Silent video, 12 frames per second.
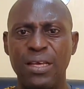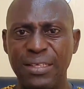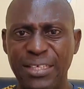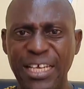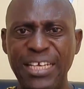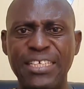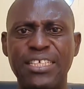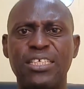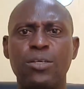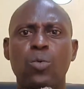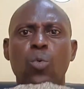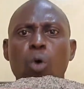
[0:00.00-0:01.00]

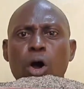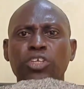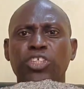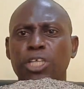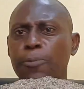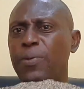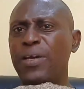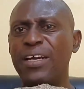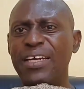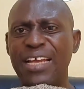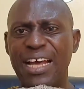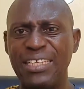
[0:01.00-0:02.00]
this one cheap
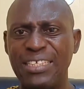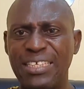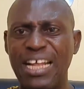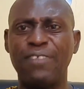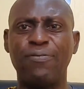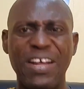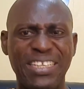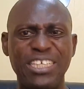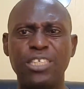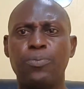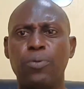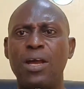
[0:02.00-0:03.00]
ingredient that
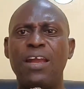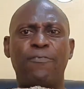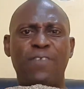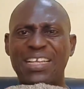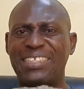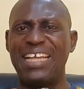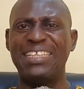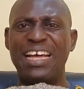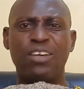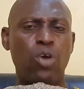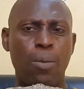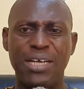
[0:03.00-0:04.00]
fattens broiler faster
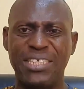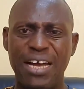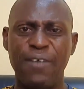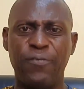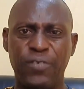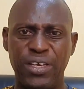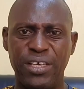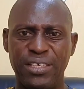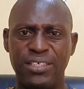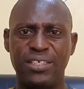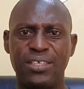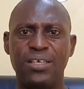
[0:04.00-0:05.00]
than commercial feed.
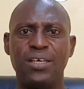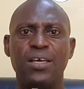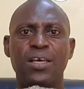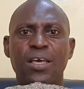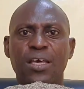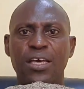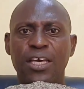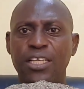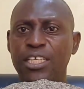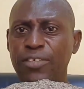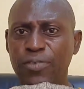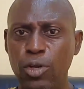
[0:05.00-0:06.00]
In
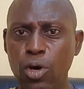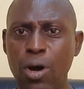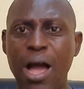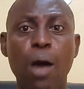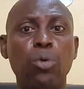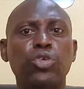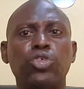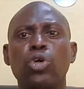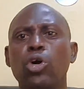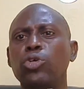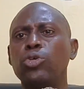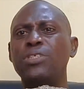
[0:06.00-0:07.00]
this video, I will
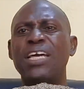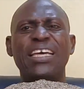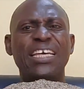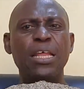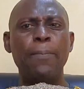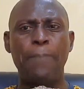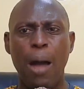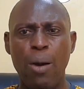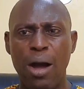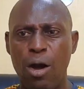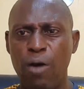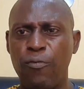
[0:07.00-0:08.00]
show you the hidden
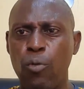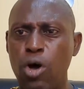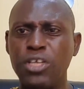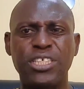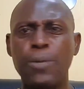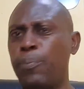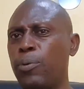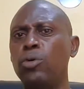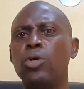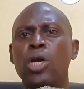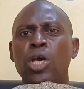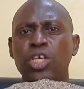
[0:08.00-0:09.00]
power of one
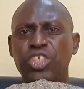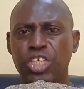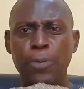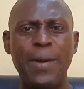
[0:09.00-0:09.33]
simple, cheap